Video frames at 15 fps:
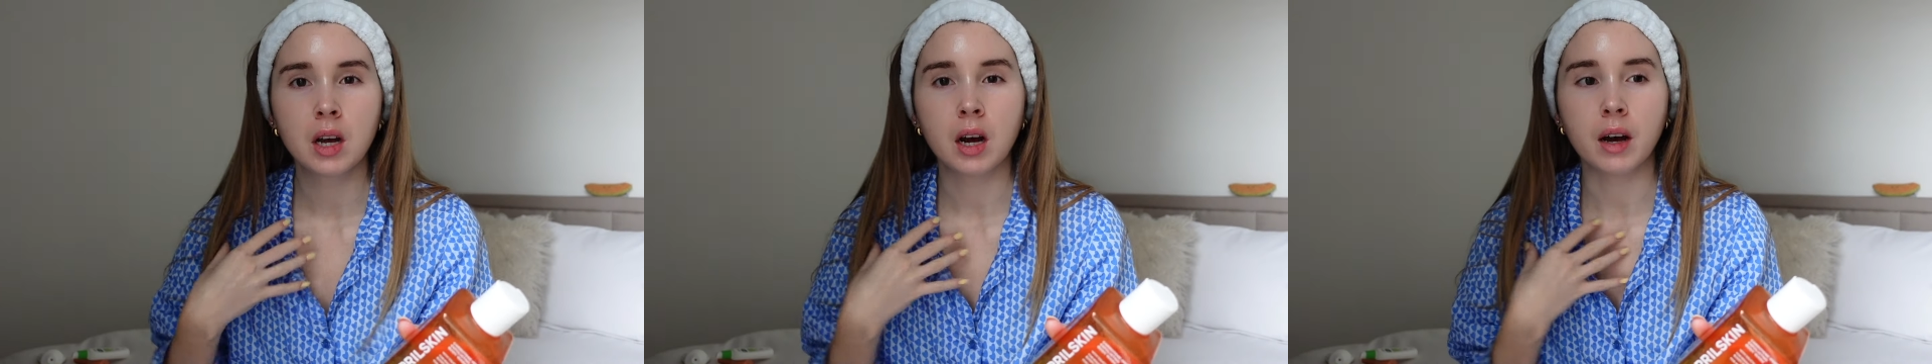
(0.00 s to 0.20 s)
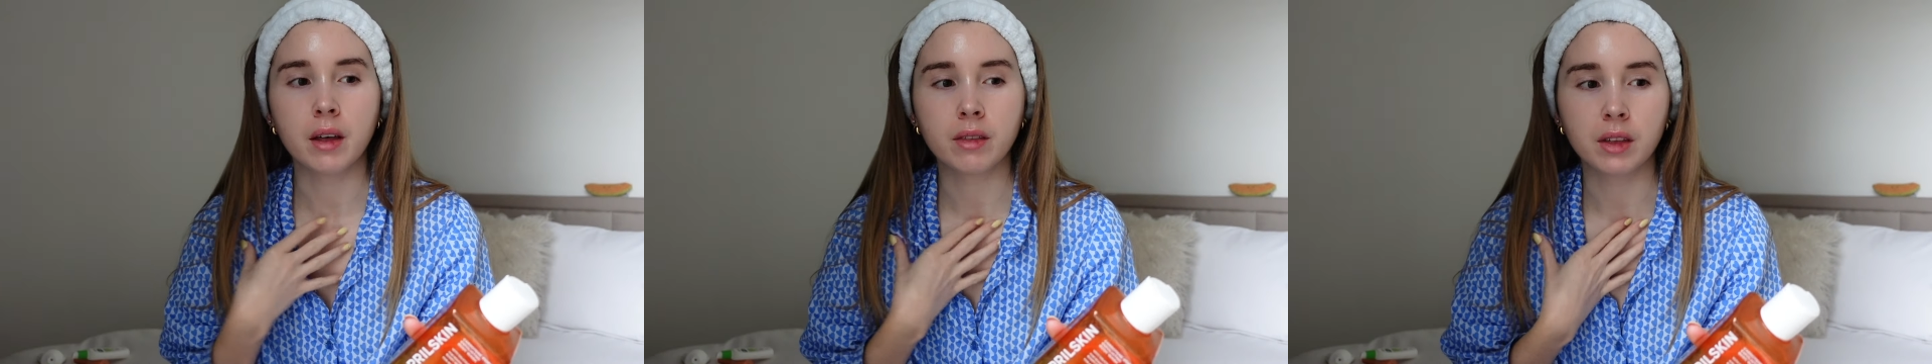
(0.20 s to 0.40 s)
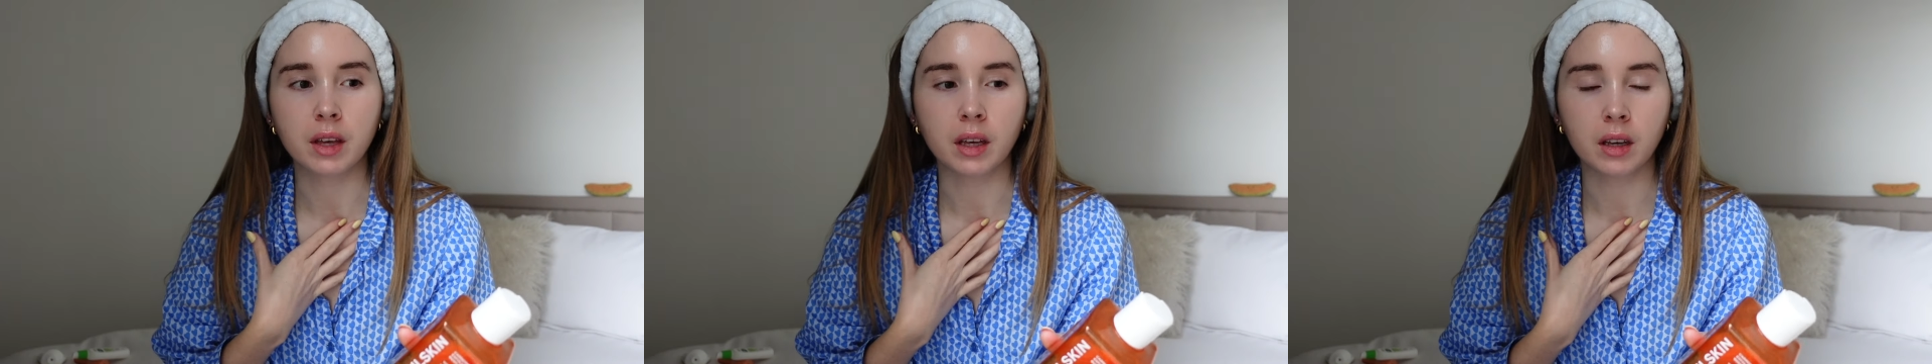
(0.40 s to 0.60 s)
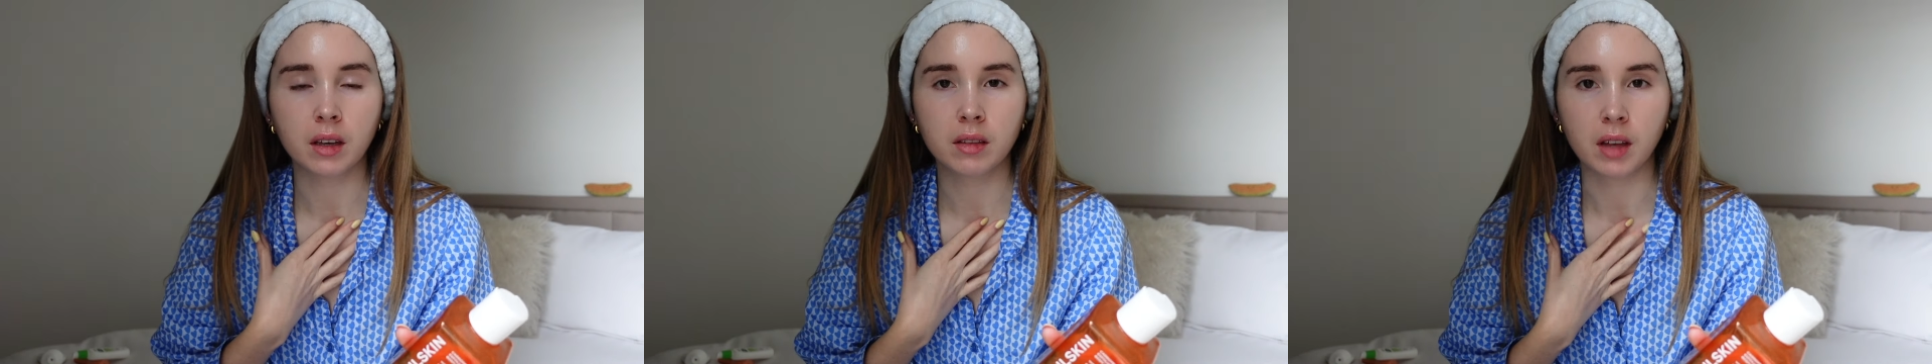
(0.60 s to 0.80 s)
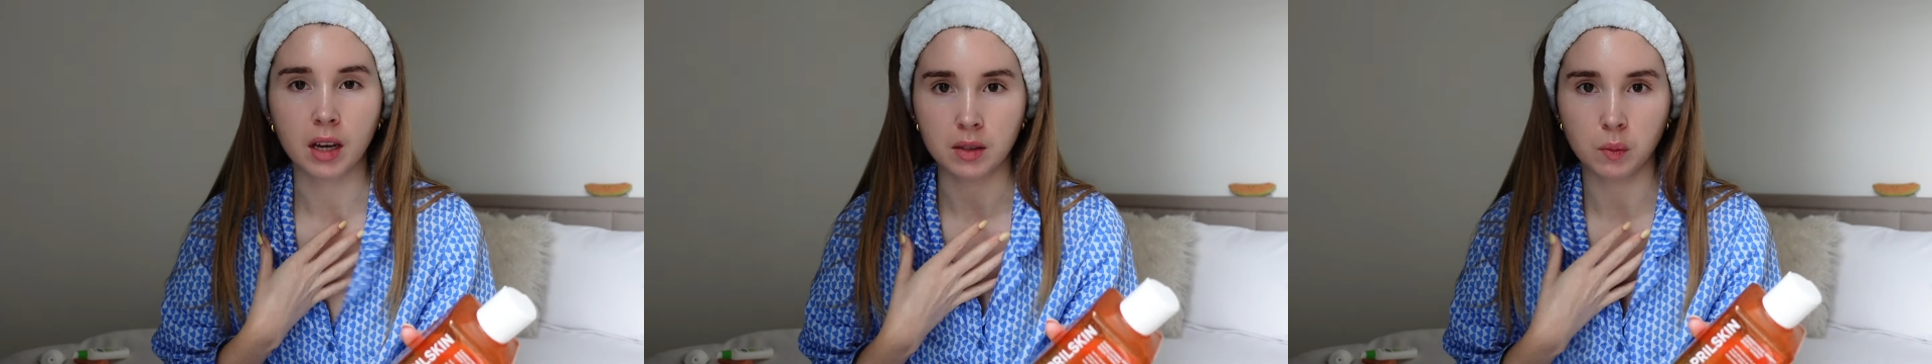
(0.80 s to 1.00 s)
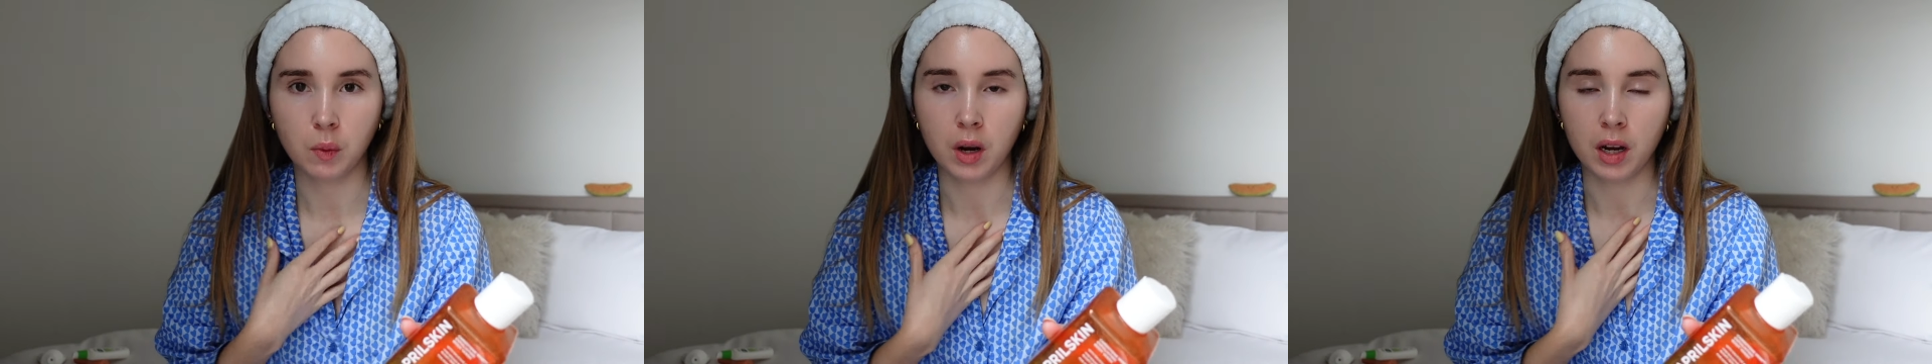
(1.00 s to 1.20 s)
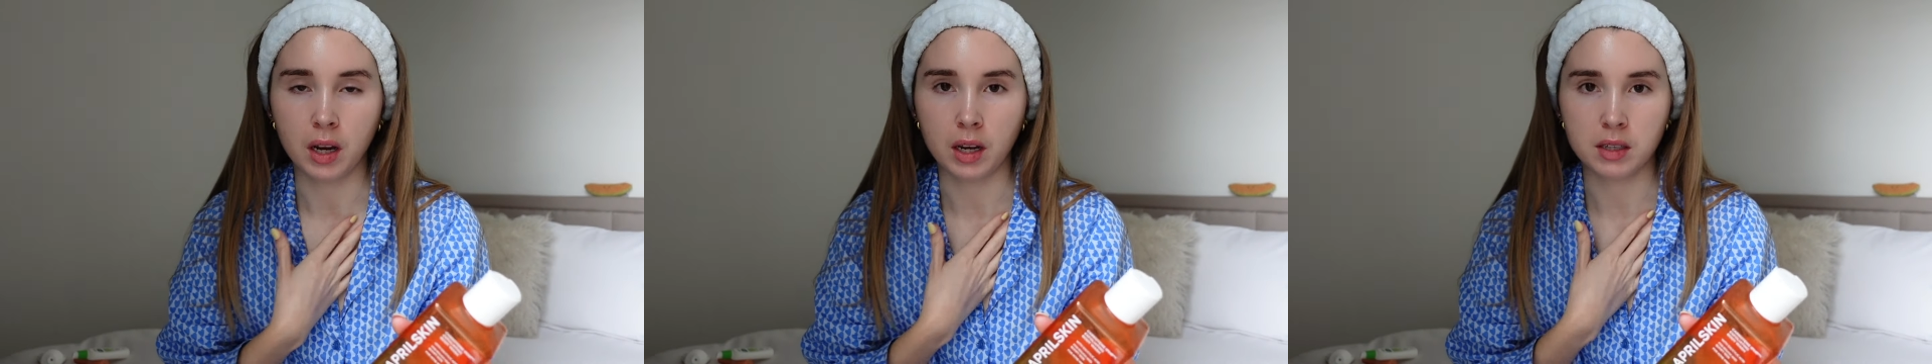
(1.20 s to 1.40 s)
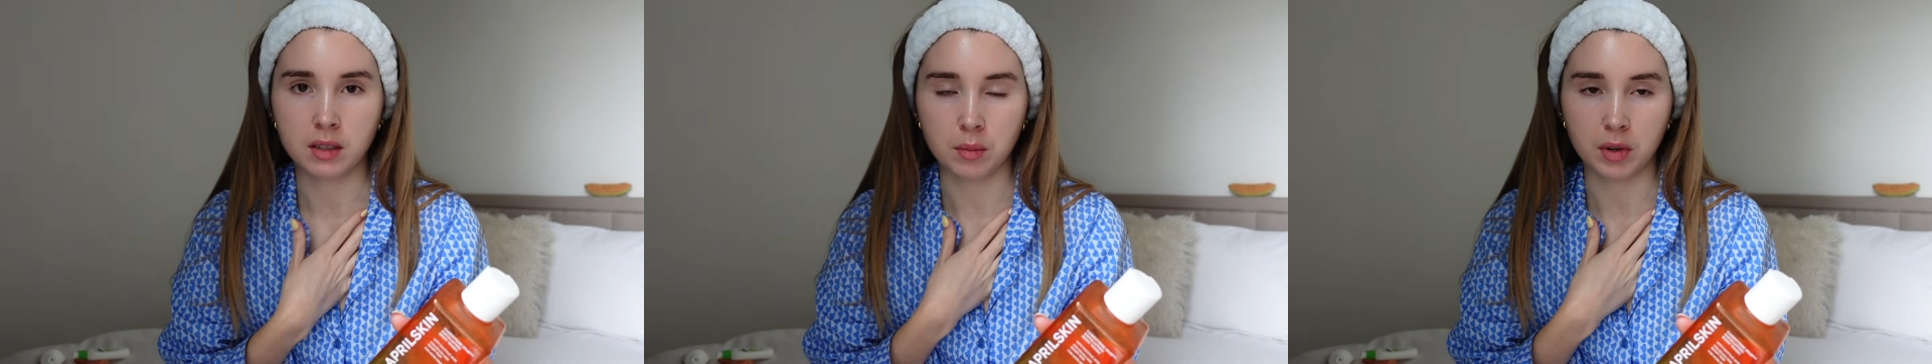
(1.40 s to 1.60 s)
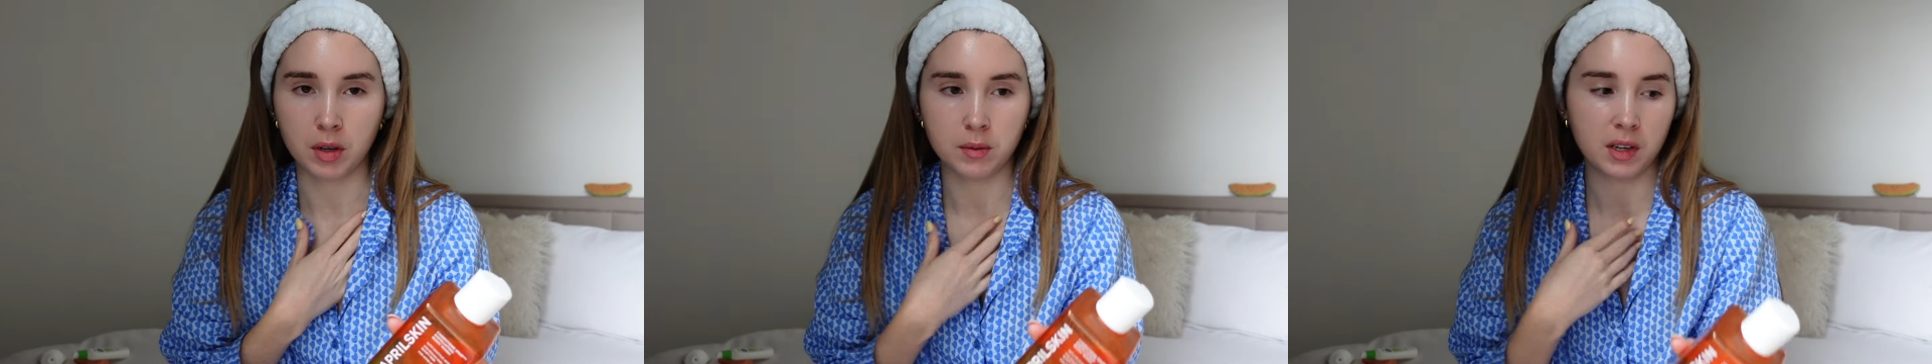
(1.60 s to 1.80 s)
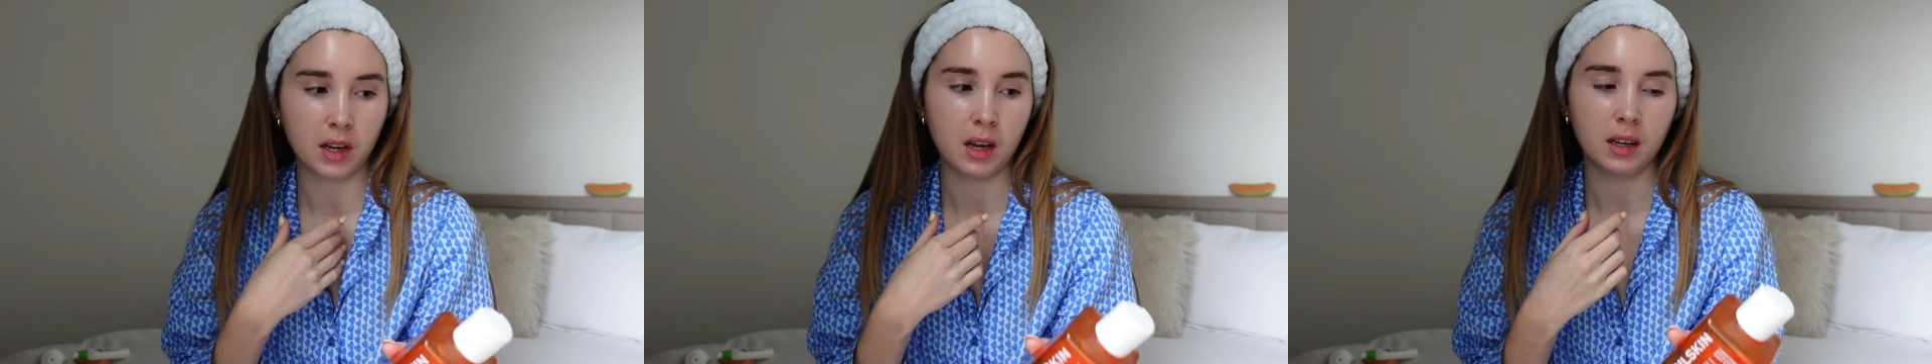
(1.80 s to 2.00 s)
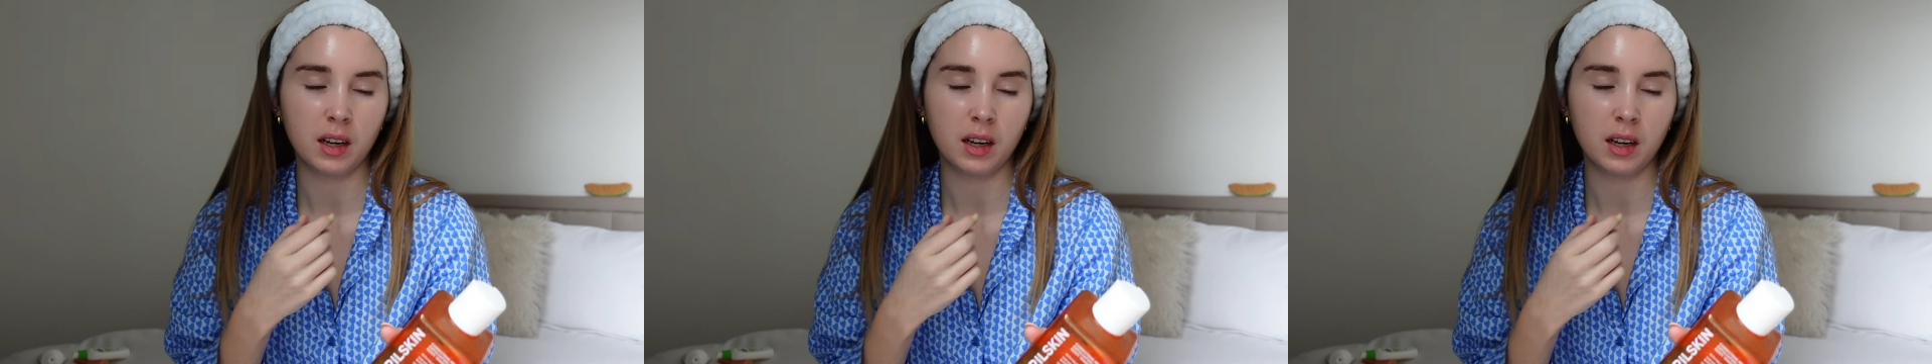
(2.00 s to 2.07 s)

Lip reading: I think that's why I sometimes get